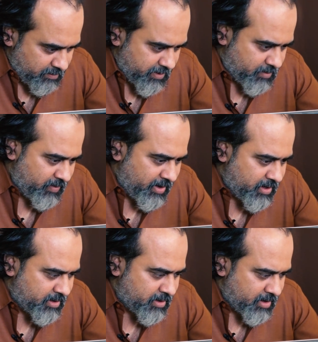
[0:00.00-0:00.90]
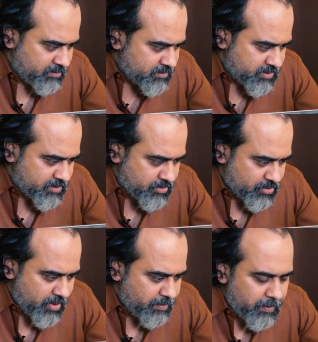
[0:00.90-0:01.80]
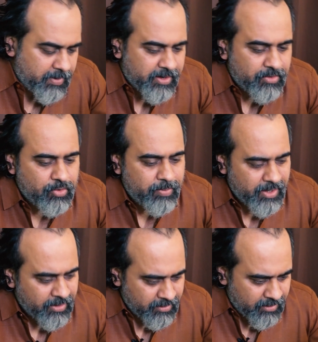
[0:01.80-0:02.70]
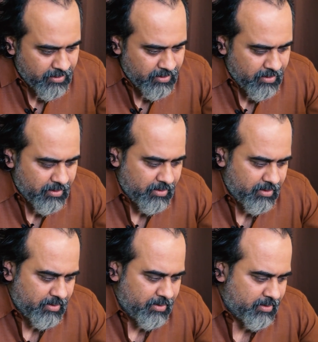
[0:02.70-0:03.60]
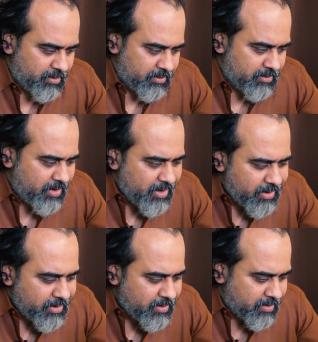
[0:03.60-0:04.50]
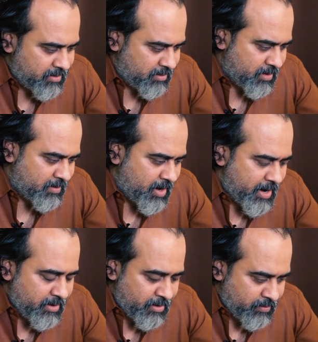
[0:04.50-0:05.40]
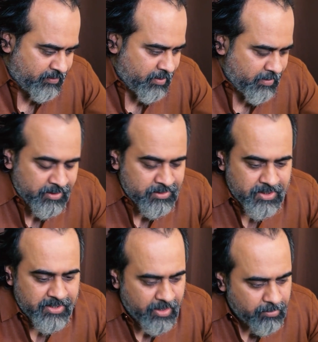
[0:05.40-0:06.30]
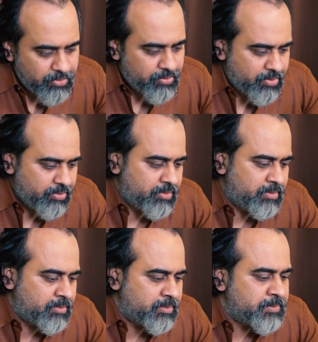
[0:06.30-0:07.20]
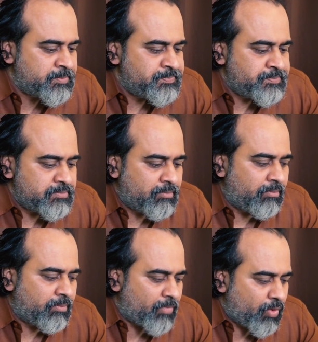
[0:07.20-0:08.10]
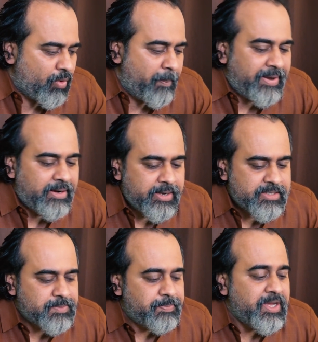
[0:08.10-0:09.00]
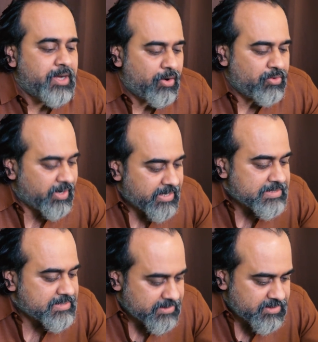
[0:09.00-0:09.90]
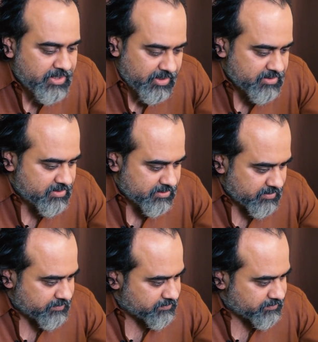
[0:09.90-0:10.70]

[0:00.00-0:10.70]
but when it comes to the public domain, there it kind of remains a taboo to openly speak out against such things.